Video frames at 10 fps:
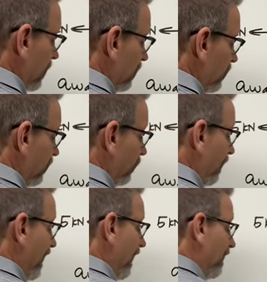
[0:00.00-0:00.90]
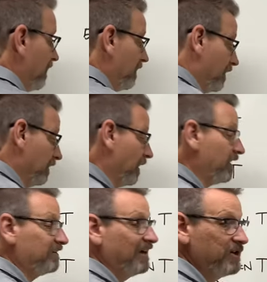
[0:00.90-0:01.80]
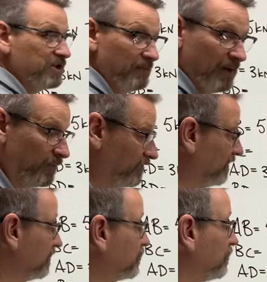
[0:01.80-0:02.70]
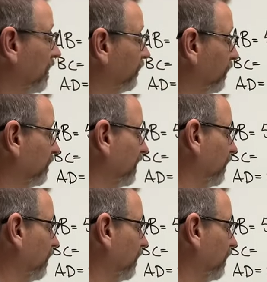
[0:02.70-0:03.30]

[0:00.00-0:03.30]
to the right. A lot of tension members in this truss, aren't there?